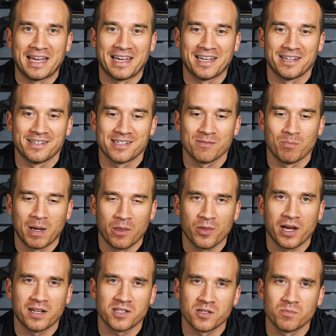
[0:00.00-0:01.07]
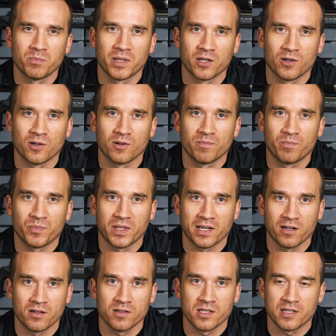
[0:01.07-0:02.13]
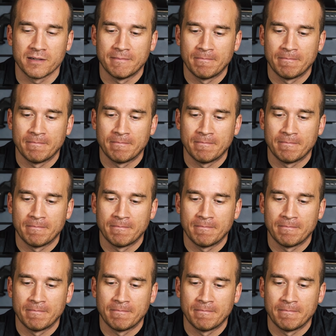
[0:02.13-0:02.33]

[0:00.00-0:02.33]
and my thoughts mirror theirs,